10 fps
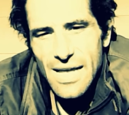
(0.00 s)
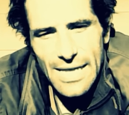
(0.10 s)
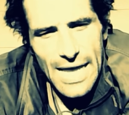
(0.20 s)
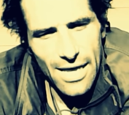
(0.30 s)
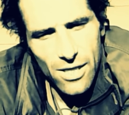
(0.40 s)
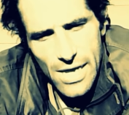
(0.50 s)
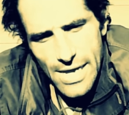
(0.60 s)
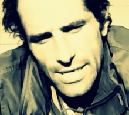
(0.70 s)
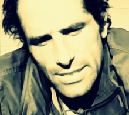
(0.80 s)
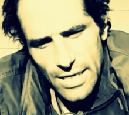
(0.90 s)
Yeah,
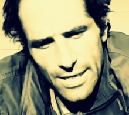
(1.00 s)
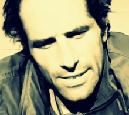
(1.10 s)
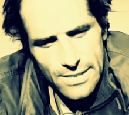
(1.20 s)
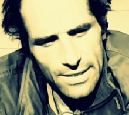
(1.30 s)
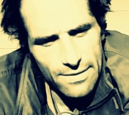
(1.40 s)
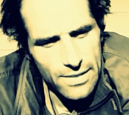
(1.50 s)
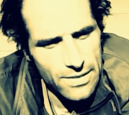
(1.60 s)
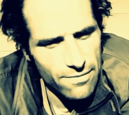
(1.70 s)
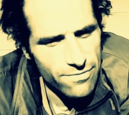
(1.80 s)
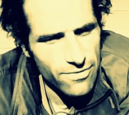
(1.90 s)
LA is
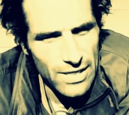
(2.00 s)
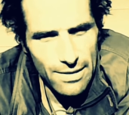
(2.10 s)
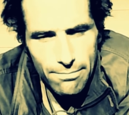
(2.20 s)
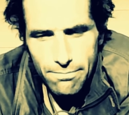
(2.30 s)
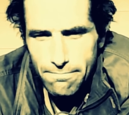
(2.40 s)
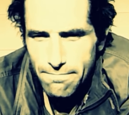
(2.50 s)
a fucking